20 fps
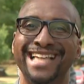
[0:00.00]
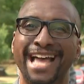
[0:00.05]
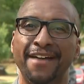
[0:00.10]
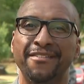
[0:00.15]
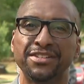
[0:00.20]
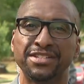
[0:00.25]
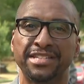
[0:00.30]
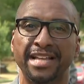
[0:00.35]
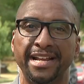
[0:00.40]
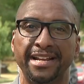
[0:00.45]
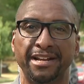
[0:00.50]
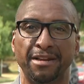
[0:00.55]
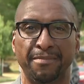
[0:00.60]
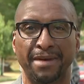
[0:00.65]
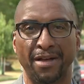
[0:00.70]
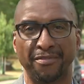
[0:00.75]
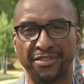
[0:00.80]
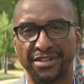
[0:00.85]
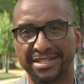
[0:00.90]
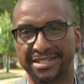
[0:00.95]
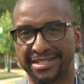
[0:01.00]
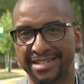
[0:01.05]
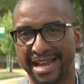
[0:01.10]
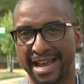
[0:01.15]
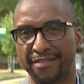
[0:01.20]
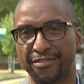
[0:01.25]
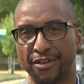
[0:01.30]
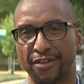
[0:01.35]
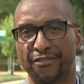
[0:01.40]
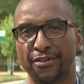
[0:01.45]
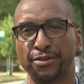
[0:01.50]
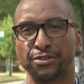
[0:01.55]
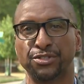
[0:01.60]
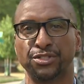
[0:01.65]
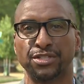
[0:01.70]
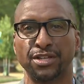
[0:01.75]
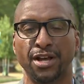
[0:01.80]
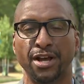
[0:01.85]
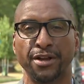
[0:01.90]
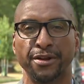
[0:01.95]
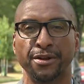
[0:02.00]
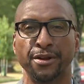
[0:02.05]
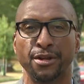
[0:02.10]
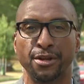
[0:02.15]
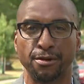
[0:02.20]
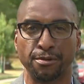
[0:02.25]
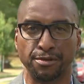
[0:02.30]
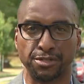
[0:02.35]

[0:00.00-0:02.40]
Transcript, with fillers: devastated about the death of her son.